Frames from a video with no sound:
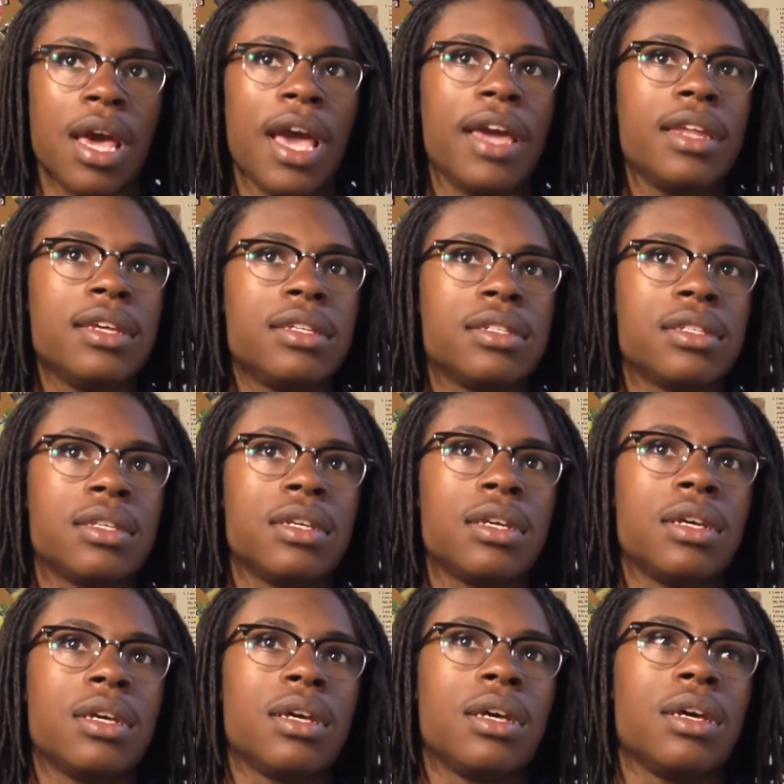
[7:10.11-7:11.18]
And he's
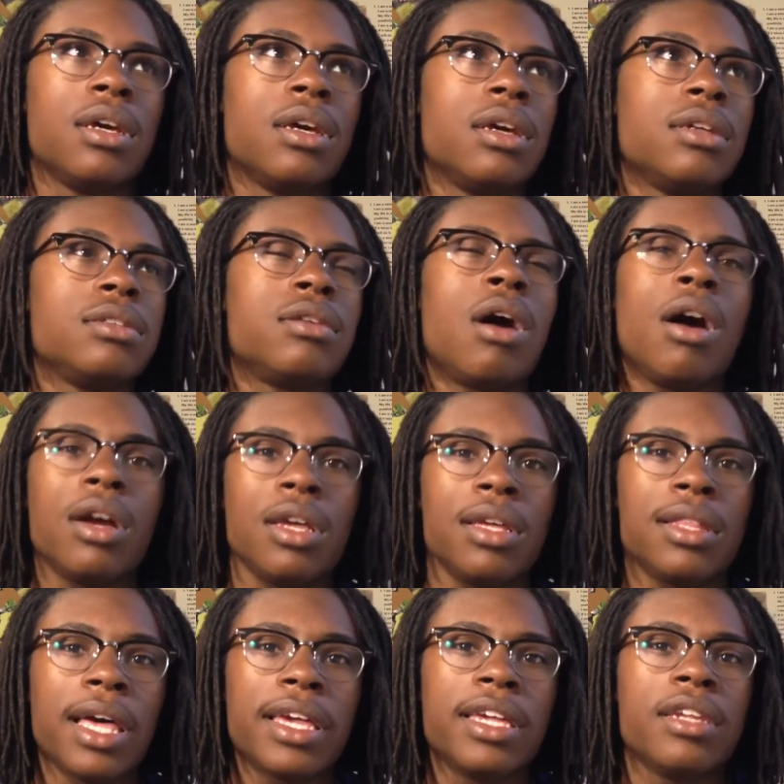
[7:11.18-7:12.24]
talking
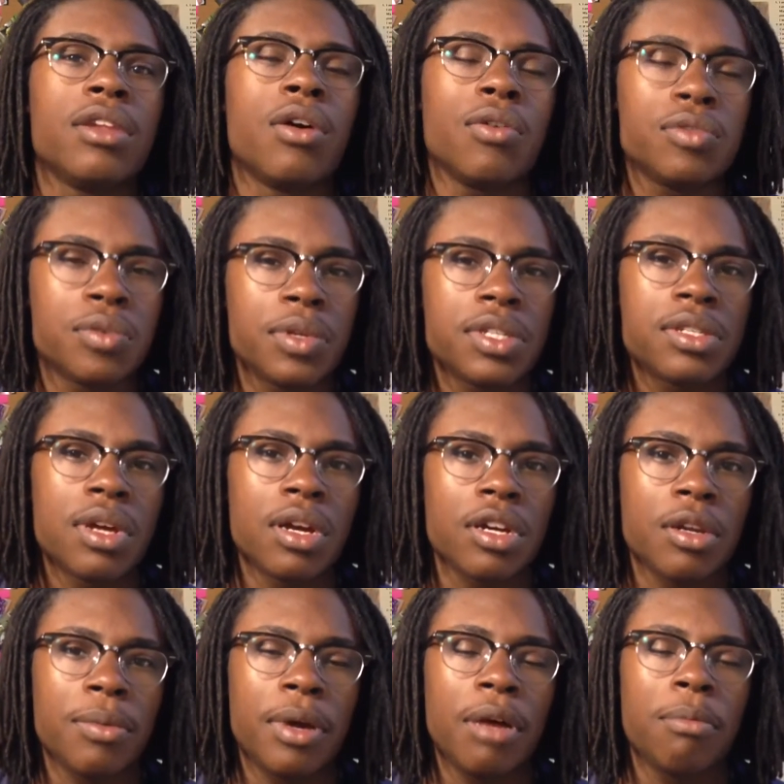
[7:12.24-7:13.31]
like he knows what he's
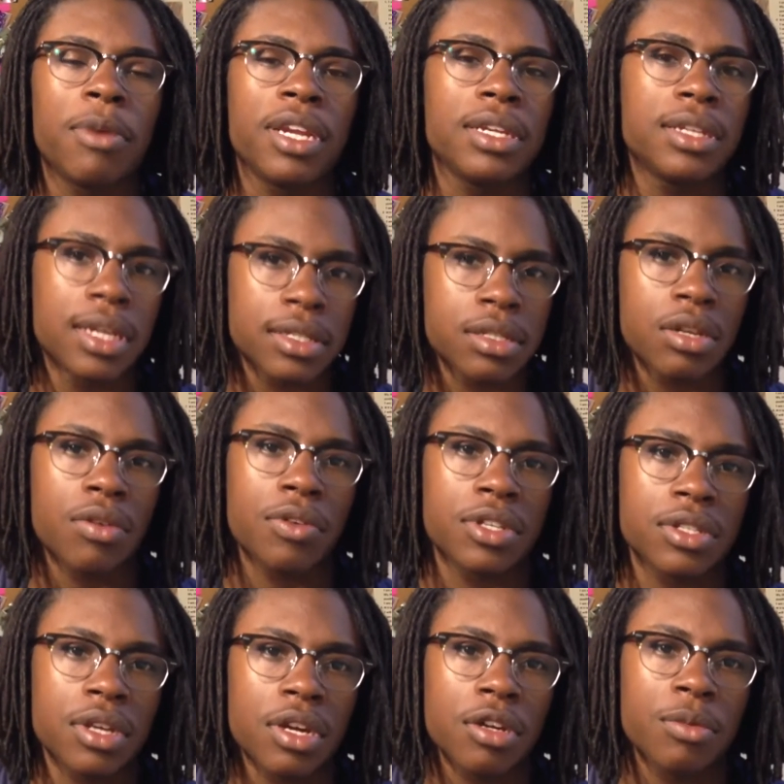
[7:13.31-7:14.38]
talking about, but he doesn't know what he's
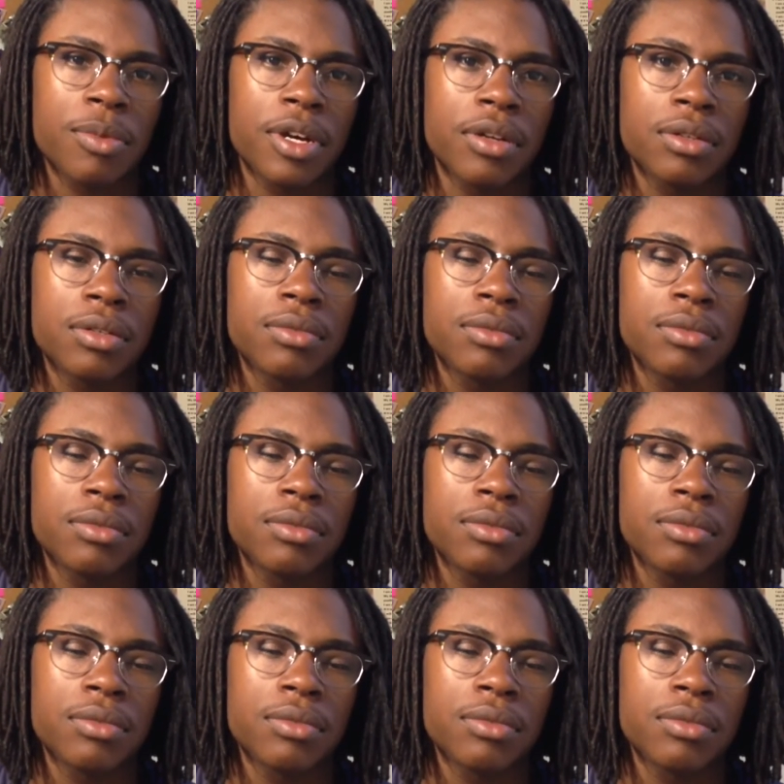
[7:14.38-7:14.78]
talking about.